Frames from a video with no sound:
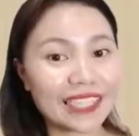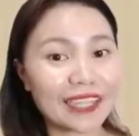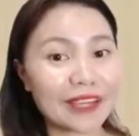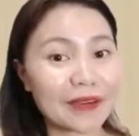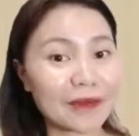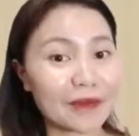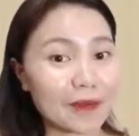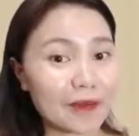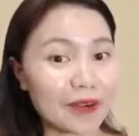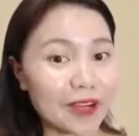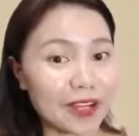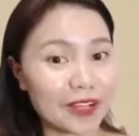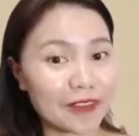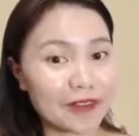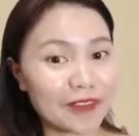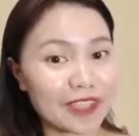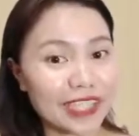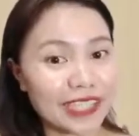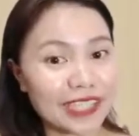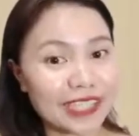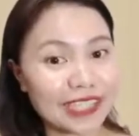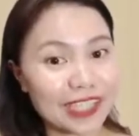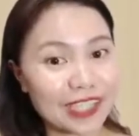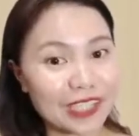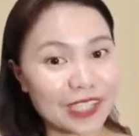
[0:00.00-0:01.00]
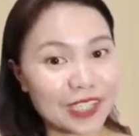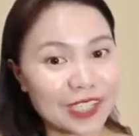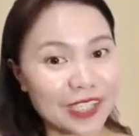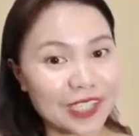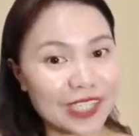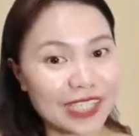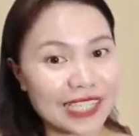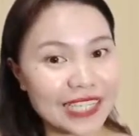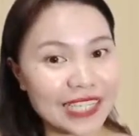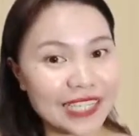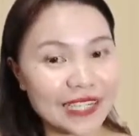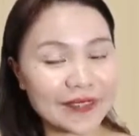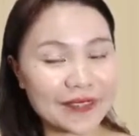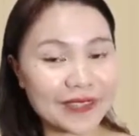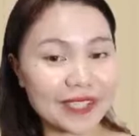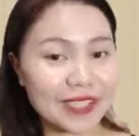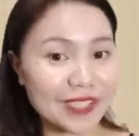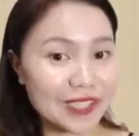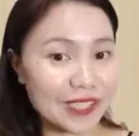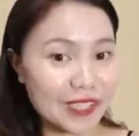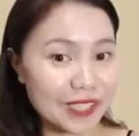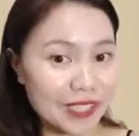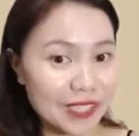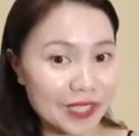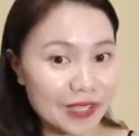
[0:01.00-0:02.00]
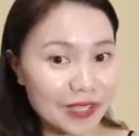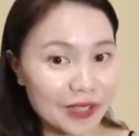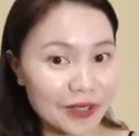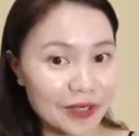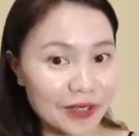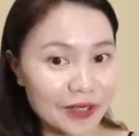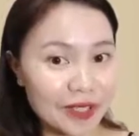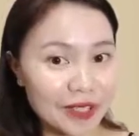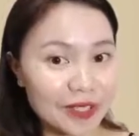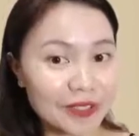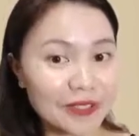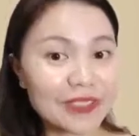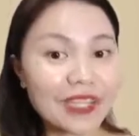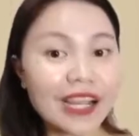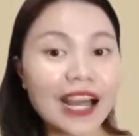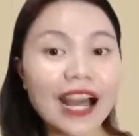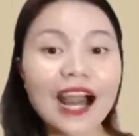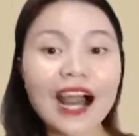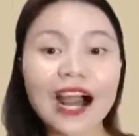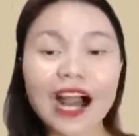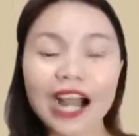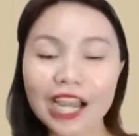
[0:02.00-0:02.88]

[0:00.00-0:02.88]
and I'm one of the teachers here in Siguro.